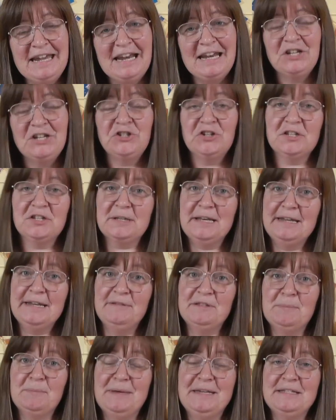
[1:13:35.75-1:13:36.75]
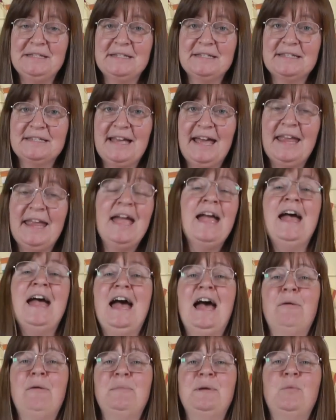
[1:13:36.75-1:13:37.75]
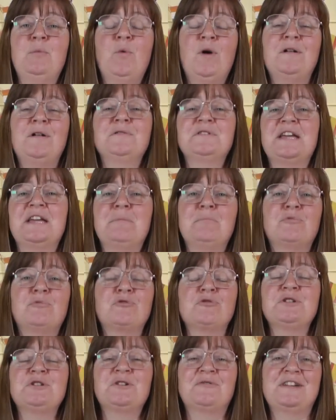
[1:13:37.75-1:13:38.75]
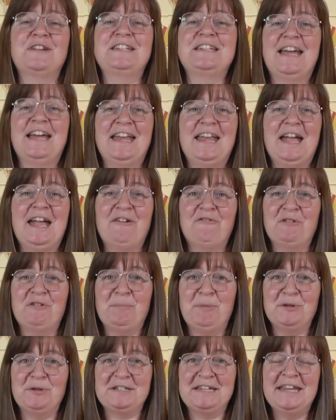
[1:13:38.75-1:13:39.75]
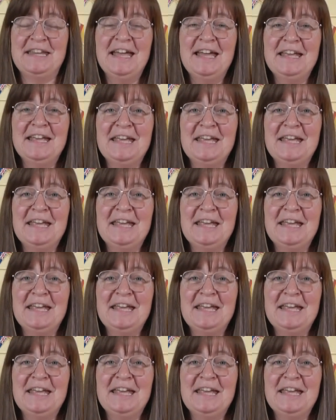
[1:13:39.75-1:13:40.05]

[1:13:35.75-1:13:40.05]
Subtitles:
And it just leaves me to say happy World Embroidery Day, everybody.